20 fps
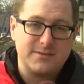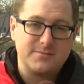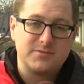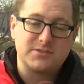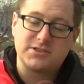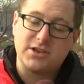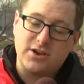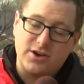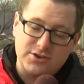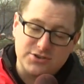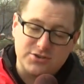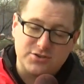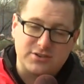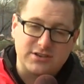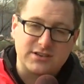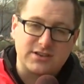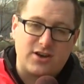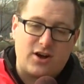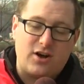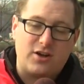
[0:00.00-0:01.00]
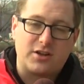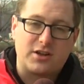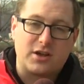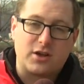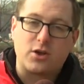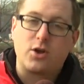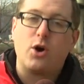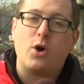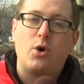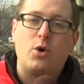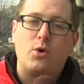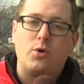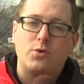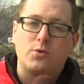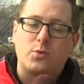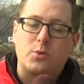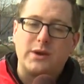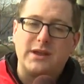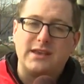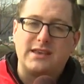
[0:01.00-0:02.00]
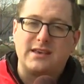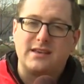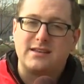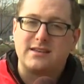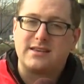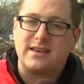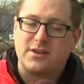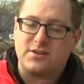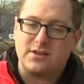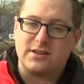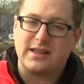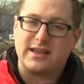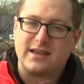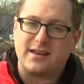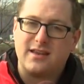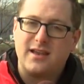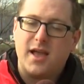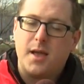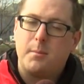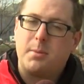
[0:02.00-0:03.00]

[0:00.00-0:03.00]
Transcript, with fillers: So you could call it a cold week in KELOLAND.